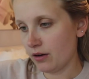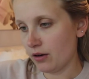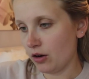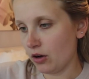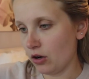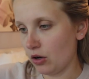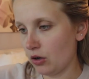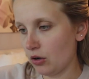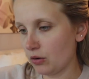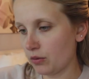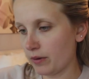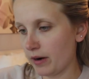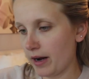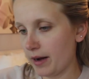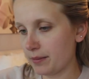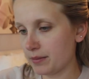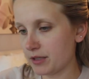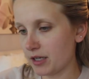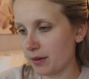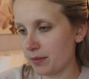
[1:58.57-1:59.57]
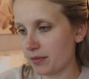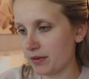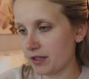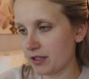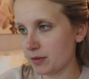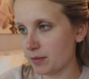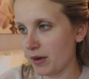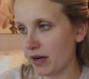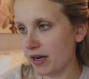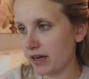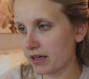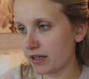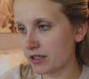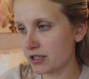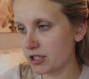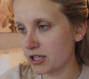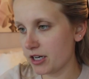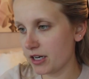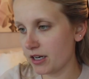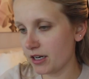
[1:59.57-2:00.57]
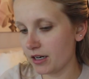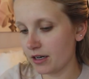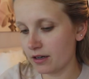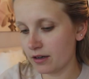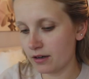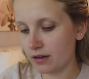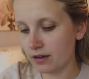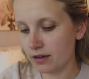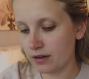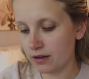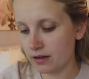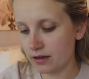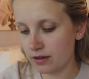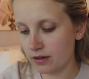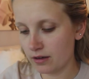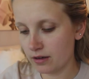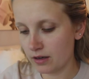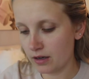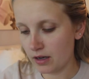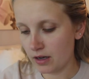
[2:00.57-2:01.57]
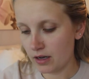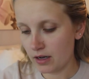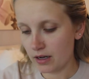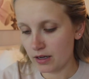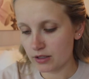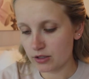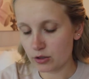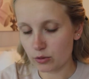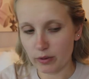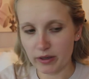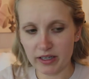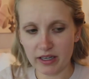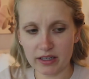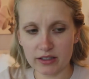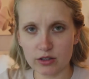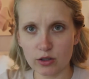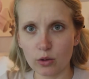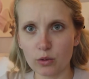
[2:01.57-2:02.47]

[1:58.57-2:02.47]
all wrapped up in this packaging. It's quite nice.